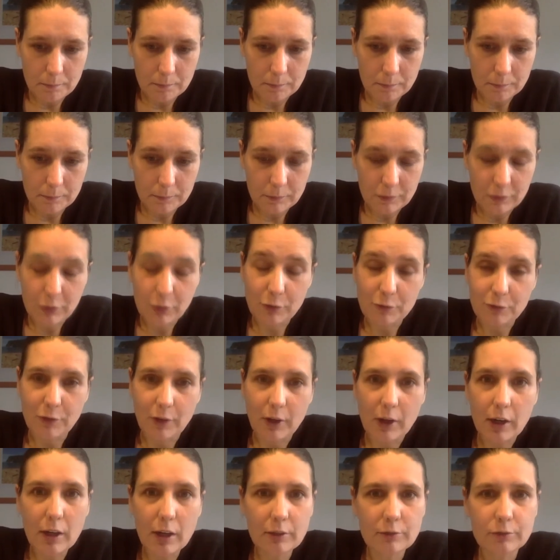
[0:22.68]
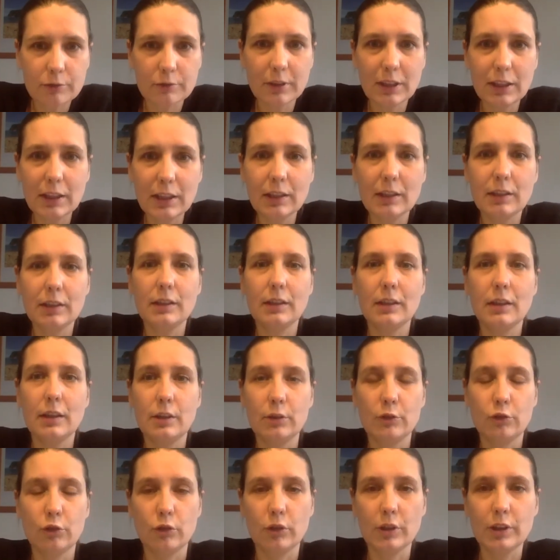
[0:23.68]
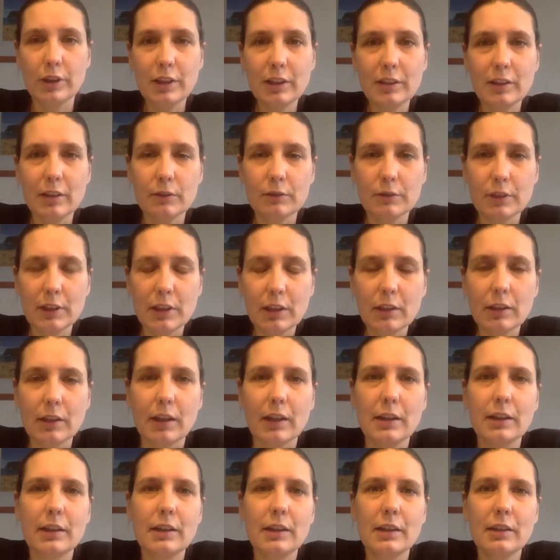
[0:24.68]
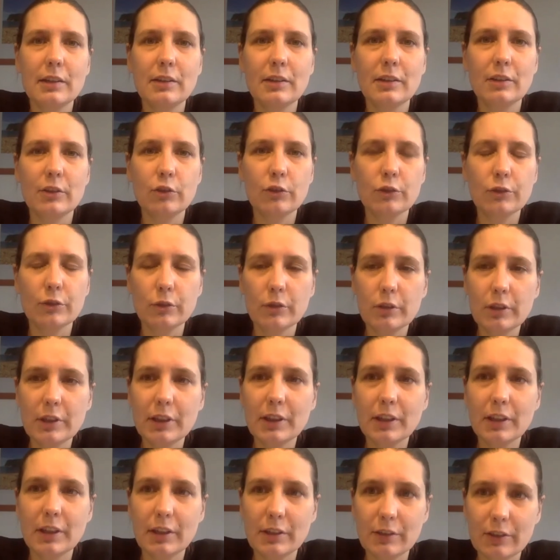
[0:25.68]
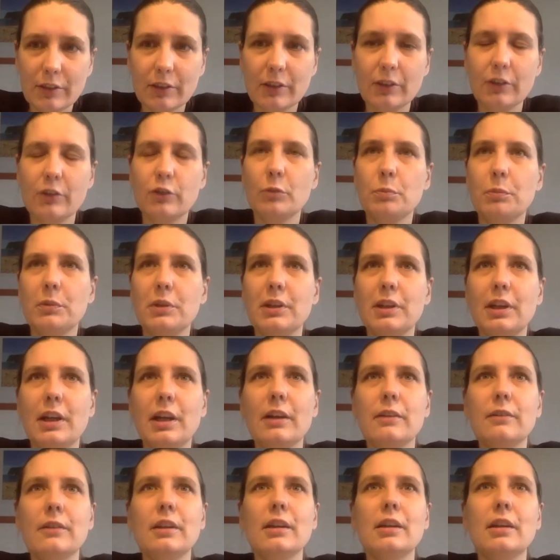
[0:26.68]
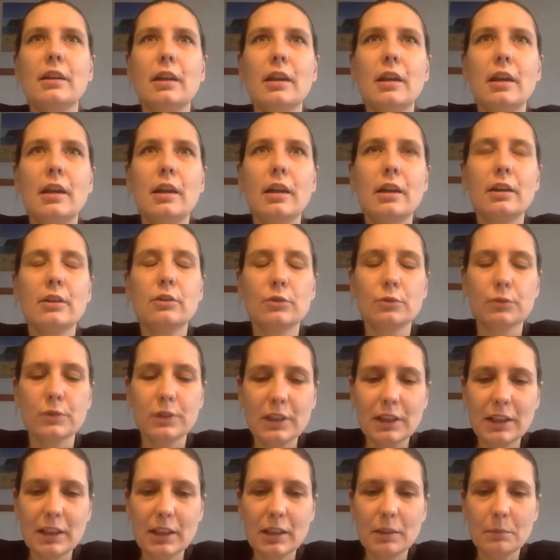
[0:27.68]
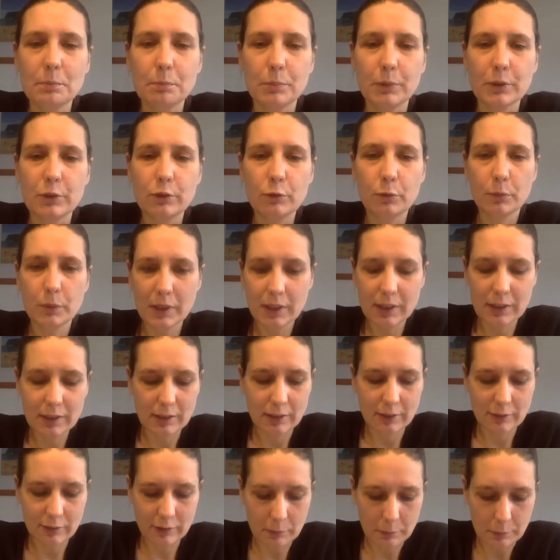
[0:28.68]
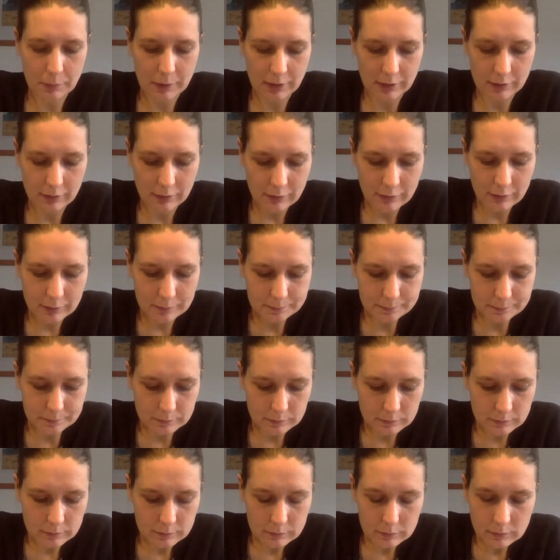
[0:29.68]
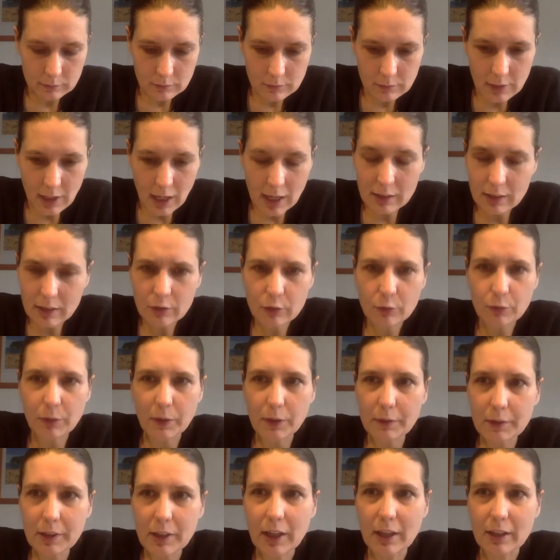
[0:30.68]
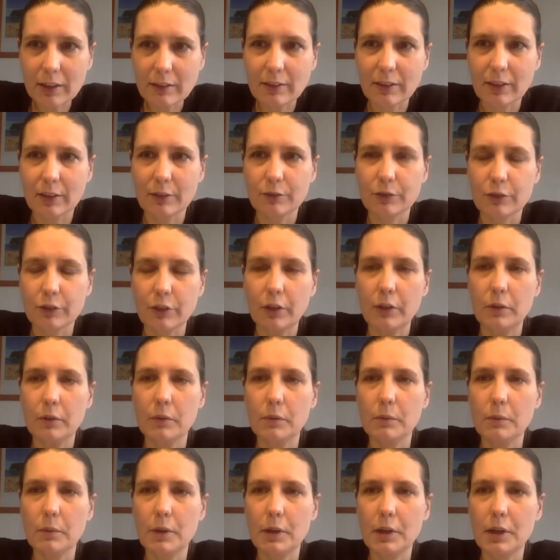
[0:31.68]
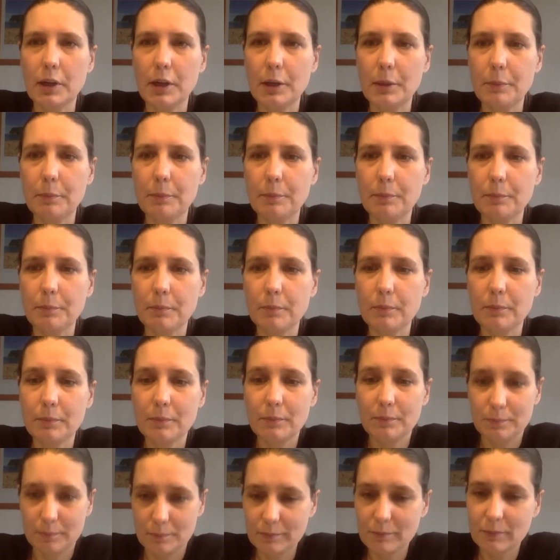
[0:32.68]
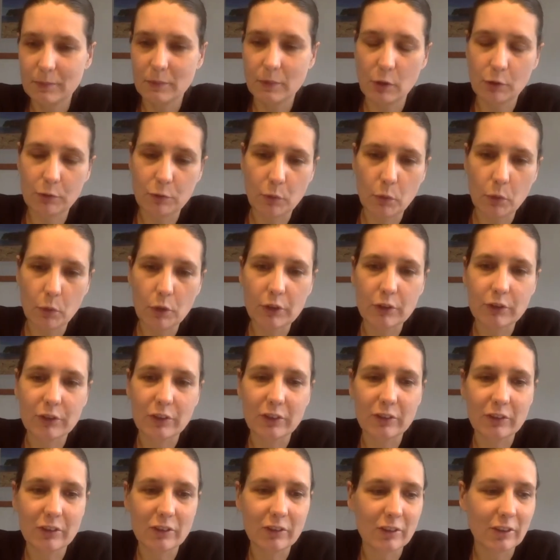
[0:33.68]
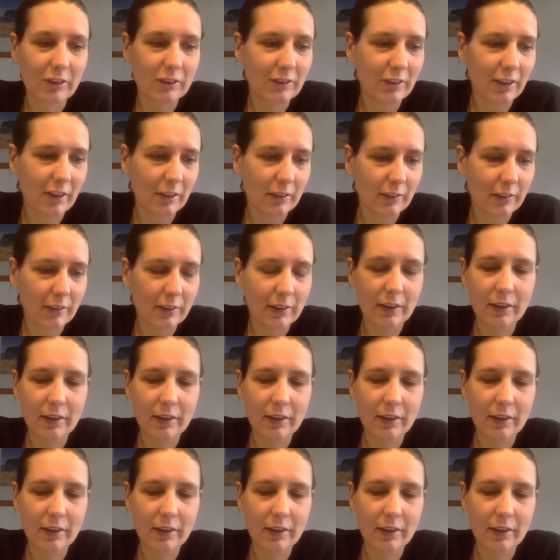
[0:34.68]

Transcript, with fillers: so far I've really enjoyed it. I really like it. It's truly interdisciplinary. It's really between disciplines and it's very active. So, um, of course, this is the tenth